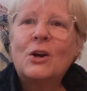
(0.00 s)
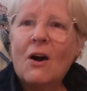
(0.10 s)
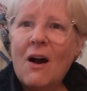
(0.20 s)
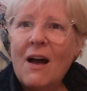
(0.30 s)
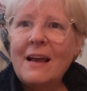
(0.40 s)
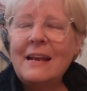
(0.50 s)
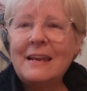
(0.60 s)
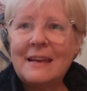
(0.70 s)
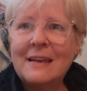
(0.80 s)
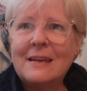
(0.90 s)
God
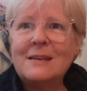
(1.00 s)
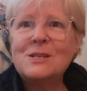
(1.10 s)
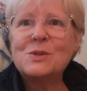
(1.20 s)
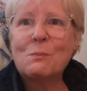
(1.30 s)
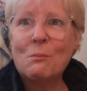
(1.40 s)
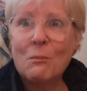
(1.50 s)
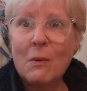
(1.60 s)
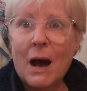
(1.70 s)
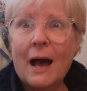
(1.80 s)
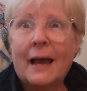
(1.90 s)
is
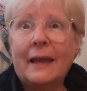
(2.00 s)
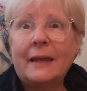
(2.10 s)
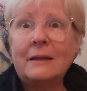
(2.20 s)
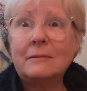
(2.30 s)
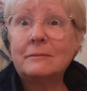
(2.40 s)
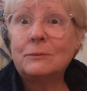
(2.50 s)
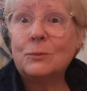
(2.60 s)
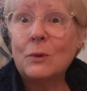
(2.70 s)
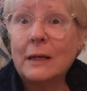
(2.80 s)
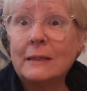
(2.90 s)
my
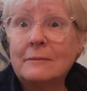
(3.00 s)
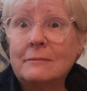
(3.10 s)
what?